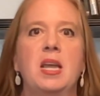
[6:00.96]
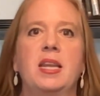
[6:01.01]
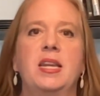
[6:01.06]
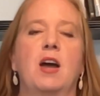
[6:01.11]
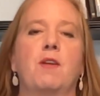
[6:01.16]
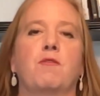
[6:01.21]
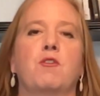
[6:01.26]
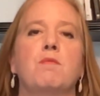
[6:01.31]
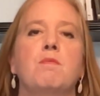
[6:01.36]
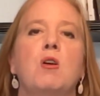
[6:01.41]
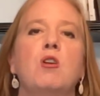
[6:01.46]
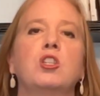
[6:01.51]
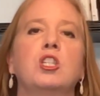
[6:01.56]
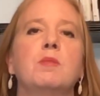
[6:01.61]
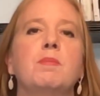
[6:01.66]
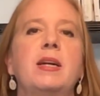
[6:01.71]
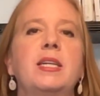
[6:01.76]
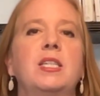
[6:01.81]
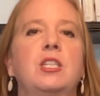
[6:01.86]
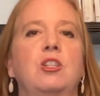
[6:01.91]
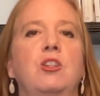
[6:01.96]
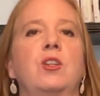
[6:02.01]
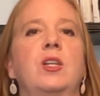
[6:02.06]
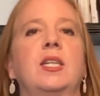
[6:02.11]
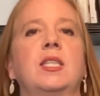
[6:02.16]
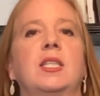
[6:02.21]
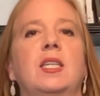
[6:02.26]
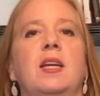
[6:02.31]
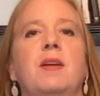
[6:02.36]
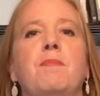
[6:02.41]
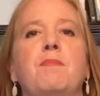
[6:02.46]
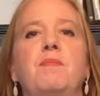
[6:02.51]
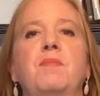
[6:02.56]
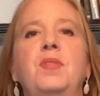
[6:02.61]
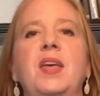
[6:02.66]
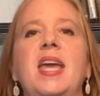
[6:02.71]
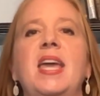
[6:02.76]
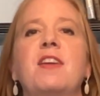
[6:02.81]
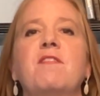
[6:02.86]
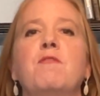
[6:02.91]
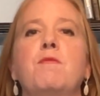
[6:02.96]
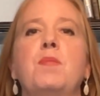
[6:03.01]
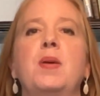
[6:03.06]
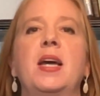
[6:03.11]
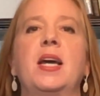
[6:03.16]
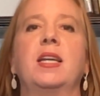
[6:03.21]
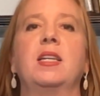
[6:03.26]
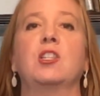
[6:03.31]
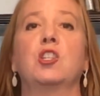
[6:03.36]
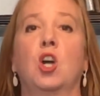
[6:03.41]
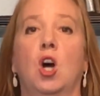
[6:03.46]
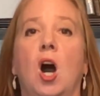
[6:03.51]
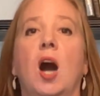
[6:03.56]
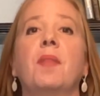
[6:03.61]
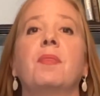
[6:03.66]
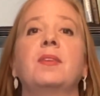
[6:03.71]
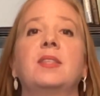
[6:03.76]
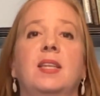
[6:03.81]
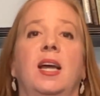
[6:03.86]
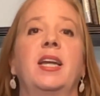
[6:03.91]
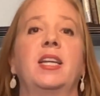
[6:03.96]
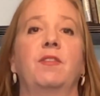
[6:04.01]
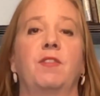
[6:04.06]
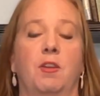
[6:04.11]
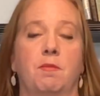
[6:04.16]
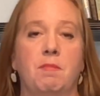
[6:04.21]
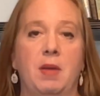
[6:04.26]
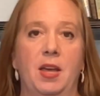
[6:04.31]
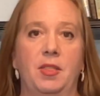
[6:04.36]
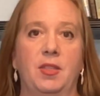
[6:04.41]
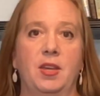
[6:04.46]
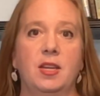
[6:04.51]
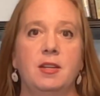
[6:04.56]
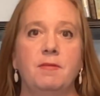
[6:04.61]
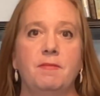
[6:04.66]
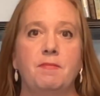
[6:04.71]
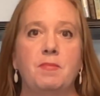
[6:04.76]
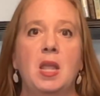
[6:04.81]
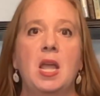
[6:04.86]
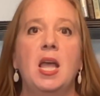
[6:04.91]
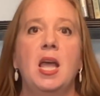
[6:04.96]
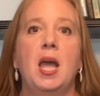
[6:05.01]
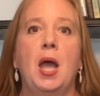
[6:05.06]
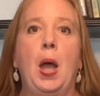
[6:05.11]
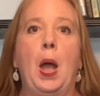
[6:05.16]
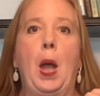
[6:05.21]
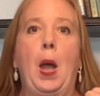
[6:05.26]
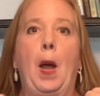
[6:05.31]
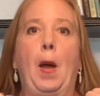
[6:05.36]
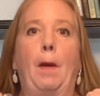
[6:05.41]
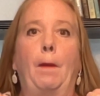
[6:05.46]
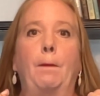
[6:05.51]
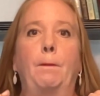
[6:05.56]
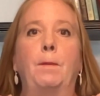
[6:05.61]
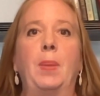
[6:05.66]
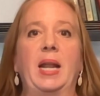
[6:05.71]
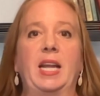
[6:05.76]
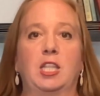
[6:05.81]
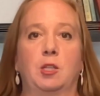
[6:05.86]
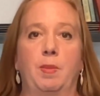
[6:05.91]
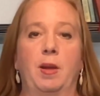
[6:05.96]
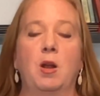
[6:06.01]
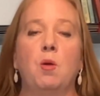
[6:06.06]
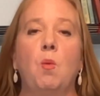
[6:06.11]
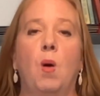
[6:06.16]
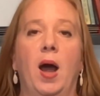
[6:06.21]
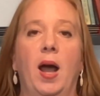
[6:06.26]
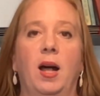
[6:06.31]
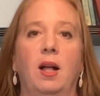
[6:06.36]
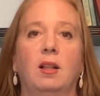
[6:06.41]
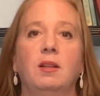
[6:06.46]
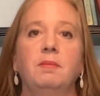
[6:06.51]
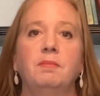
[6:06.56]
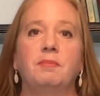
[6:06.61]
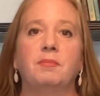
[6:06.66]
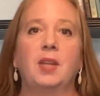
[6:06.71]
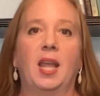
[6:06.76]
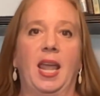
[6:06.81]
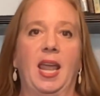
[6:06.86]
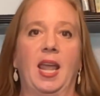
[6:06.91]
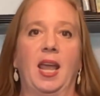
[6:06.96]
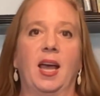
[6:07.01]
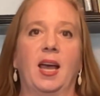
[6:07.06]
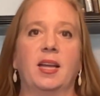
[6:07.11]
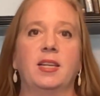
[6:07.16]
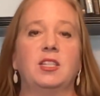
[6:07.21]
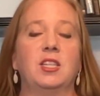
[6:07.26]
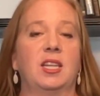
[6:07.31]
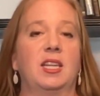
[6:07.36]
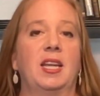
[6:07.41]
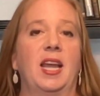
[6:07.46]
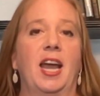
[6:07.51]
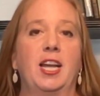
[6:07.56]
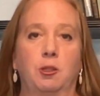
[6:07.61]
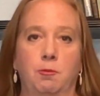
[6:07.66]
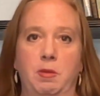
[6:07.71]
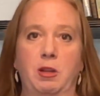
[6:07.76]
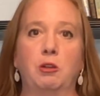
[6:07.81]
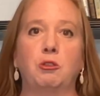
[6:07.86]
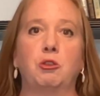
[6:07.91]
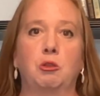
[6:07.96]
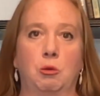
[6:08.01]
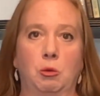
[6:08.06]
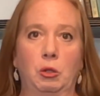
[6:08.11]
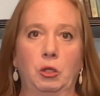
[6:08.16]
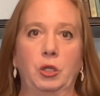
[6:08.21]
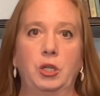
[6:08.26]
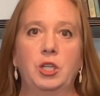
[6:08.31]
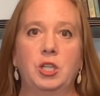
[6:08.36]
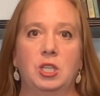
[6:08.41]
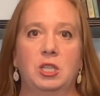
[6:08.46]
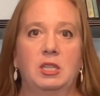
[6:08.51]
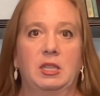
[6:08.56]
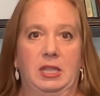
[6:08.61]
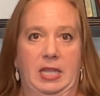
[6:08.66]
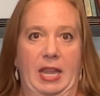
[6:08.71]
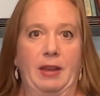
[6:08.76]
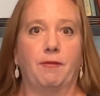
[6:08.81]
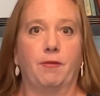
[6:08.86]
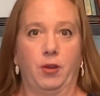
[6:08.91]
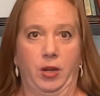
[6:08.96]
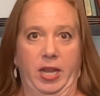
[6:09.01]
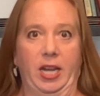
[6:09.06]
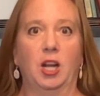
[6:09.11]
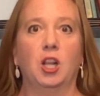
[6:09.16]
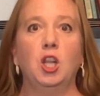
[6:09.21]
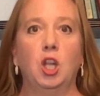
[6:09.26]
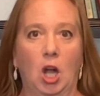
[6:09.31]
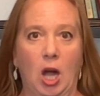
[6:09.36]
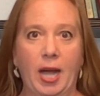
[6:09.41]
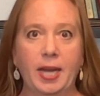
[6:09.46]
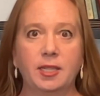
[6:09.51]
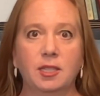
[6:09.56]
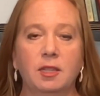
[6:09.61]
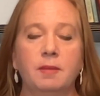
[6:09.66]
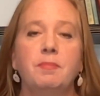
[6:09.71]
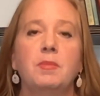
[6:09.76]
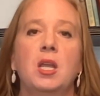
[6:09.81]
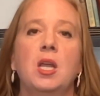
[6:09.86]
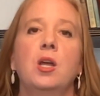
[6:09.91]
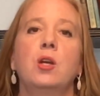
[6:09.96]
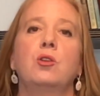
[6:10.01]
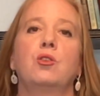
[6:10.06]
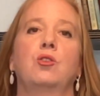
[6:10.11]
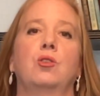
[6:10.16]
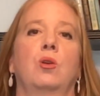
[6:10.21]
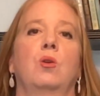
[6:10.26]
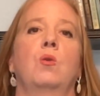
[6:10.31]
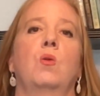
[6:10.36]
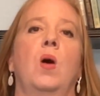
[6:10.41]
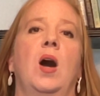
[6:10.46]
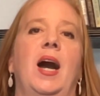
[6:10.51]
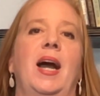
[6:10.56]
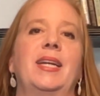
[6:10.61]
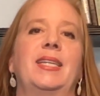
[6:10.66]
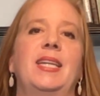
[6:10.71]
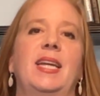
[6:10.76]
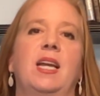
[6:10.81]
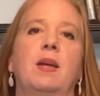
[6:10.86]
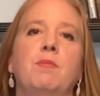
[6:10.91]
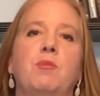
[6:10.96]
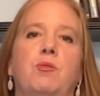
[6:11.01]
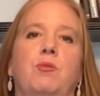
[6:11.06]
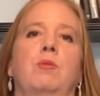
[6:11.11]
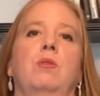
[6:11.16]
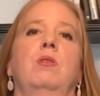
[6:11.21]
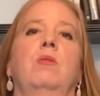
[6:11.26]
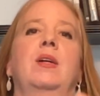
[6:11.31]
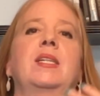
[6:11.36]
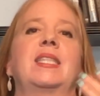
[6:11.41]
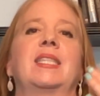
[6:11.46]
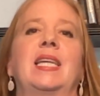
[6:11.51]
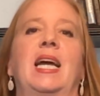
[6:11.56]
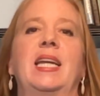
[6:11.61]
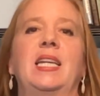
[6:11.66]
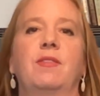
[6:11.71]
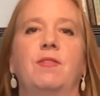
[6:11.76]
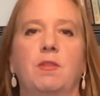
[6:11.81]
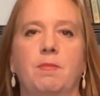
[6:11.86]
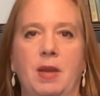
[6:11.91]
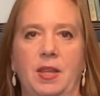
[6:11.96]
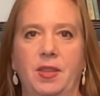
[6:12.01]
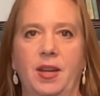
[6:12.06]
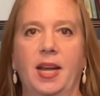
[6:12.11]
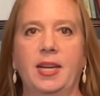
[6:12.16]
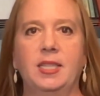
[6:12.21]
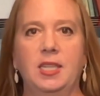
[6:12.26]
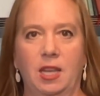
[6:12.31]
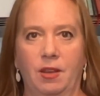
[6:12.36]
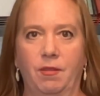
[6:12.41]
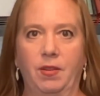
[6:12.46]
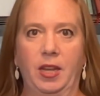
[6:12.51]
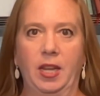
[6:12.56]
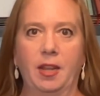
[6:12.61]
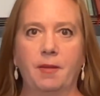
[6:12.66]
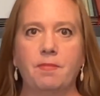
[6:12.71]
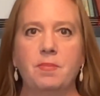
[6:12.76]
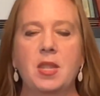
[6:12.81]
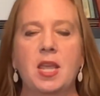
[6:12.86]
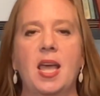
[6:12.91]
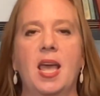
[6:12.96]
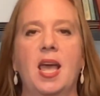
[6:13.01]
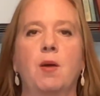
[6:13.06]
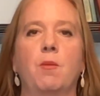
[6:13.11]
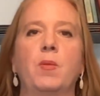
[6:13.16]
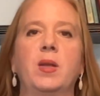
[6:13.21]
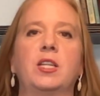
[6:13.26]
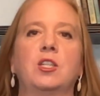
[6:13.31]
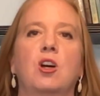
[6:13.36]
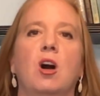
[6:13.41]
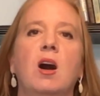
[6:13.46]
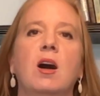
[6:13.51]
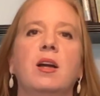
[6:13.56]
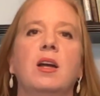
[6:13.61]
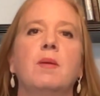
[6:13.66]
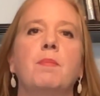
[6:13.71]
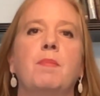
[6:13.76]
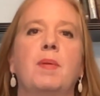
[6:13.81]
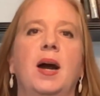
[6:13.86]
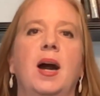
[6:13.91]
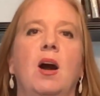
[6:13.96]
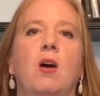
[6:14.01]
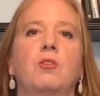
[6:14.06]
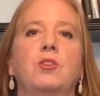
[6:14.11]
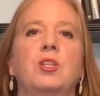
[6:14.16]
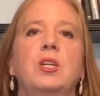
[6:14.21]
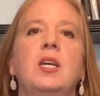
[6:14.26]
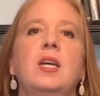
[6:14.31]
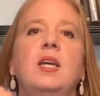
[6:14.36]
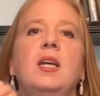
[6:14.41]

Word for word: Now, for most of my students, they've been taught the scientific method, but it's been a while. And as middle schoolers, they forget a lot. So I take them through a scientific method activity, and we talk about